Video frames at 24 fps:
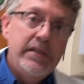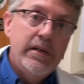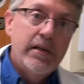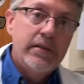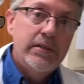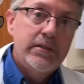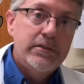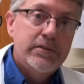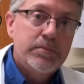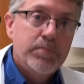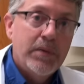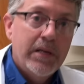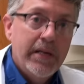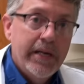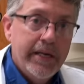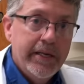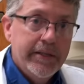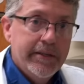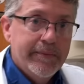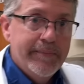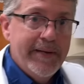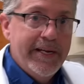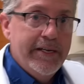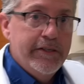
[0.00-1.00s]
on display
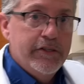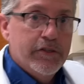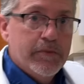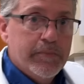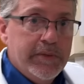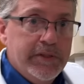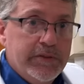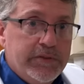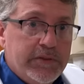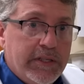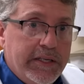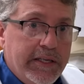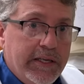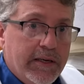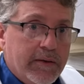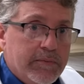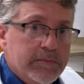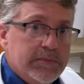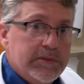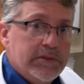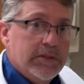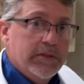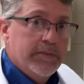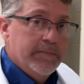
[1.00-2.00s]
in the major
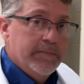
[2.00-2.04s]
museums.